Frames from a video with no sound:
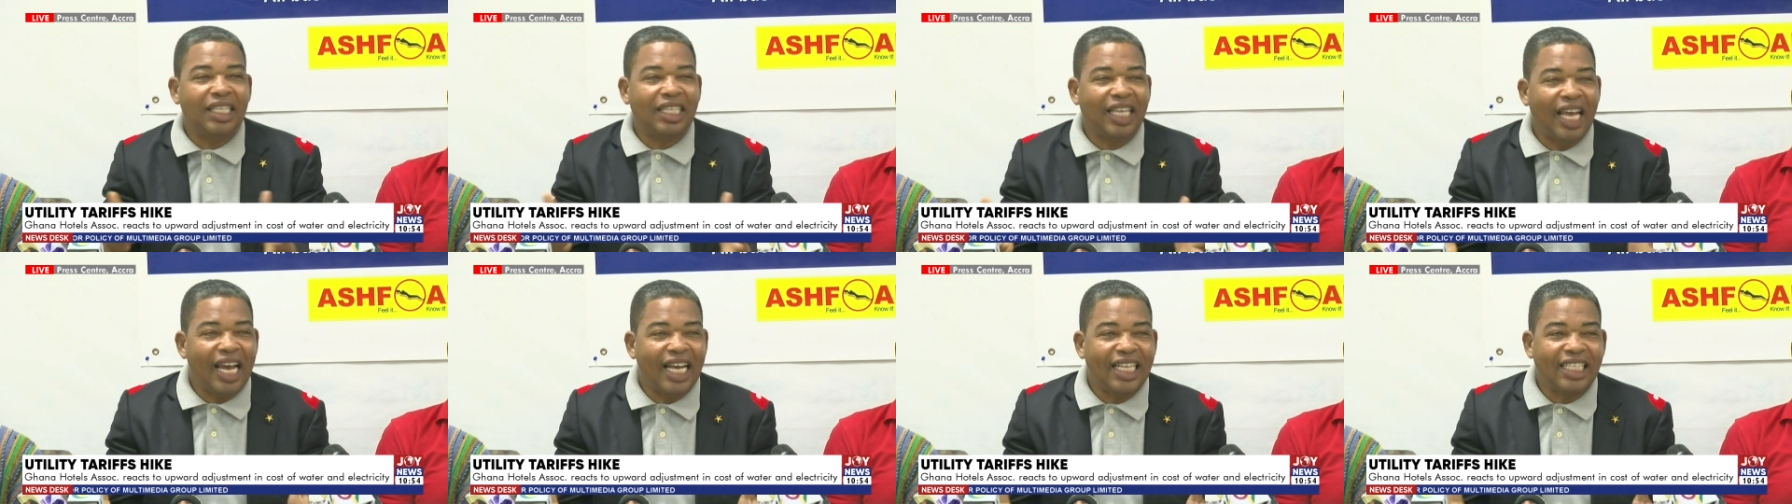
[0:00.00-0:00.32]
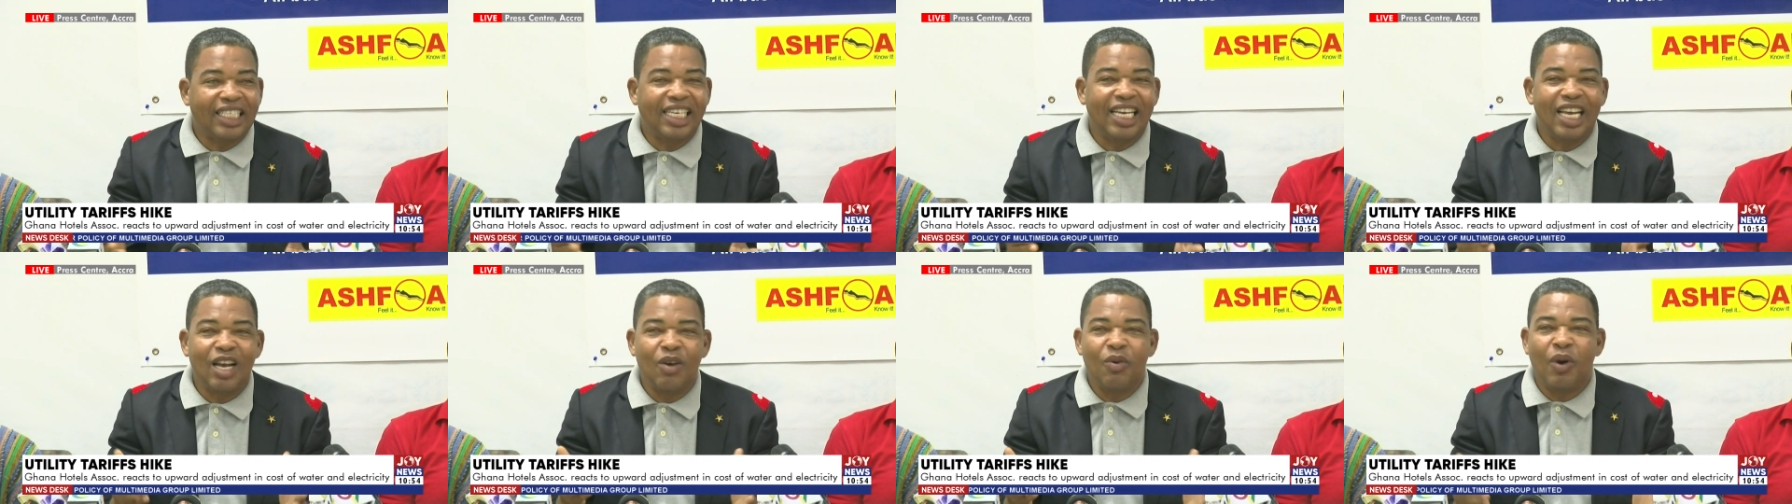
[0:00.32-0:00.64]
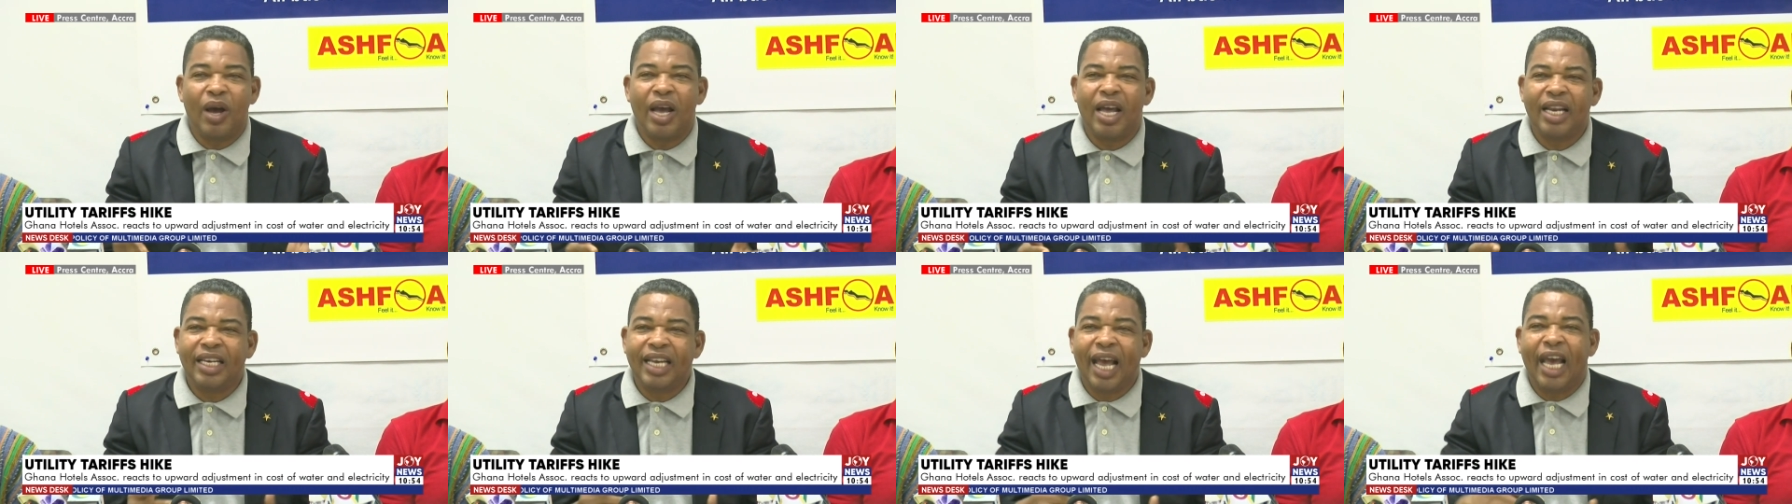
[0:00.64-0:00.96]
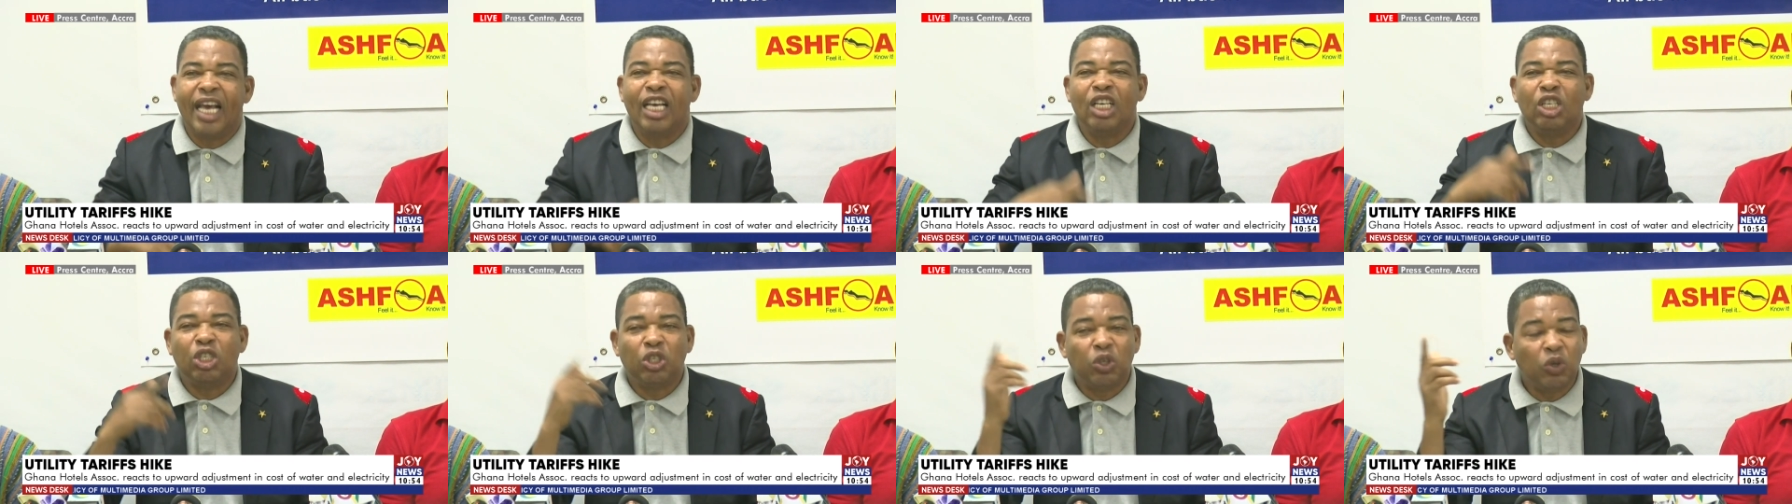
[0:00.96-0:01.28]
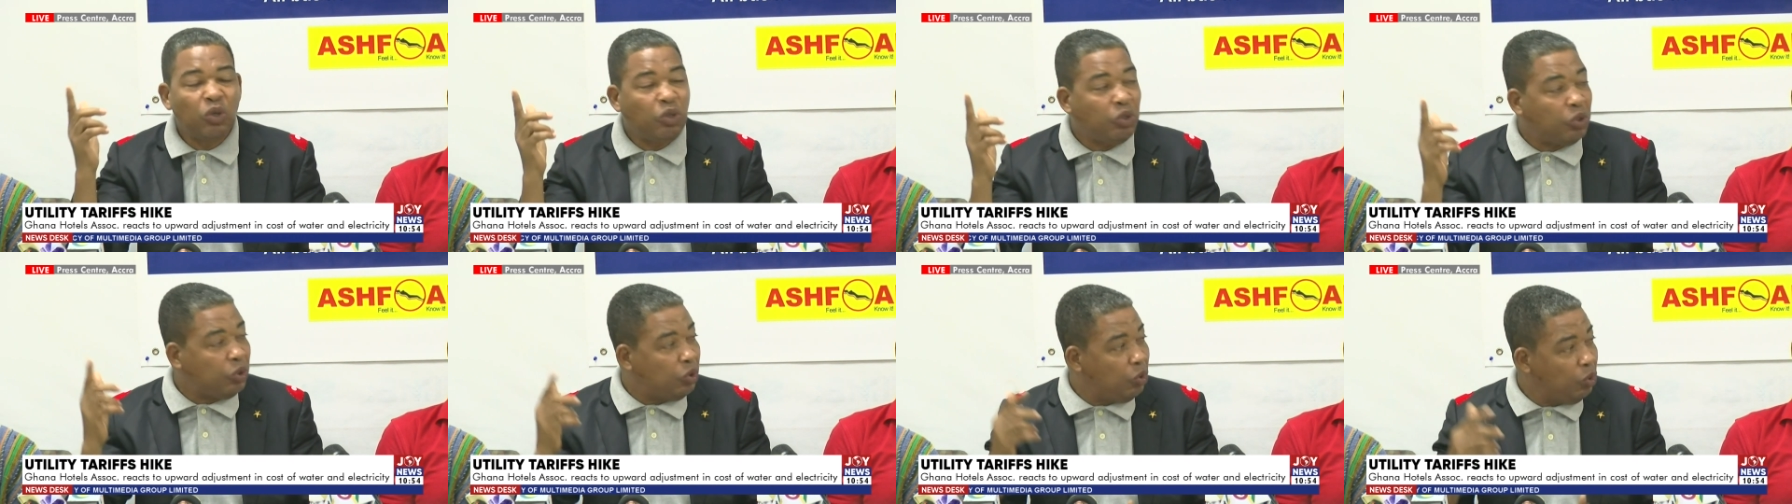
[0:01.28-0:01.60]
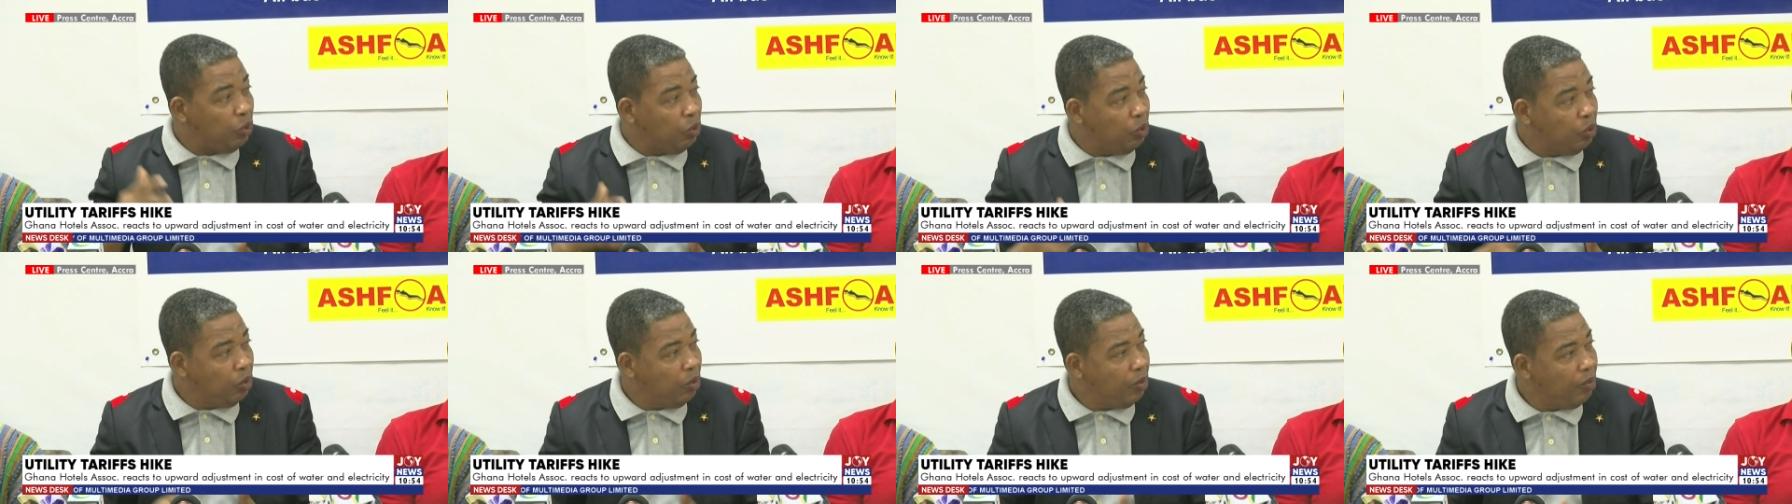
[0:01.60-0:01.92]
13, then it shoot
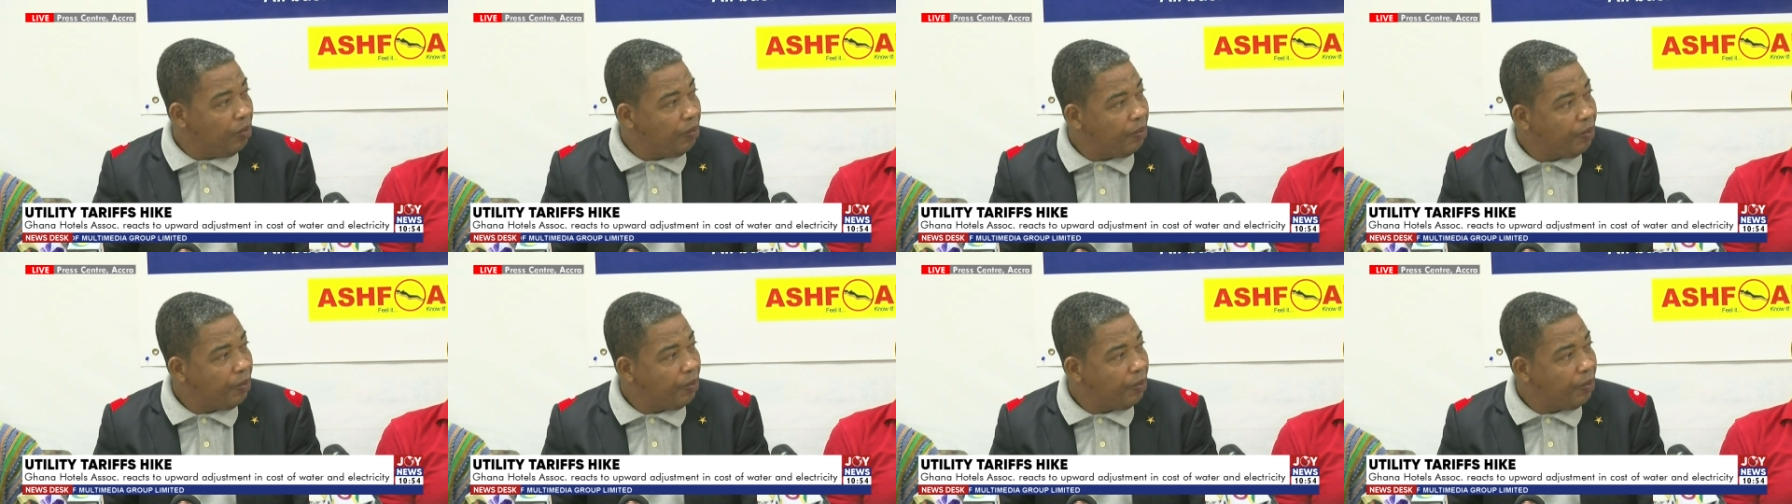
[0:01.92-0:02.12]
to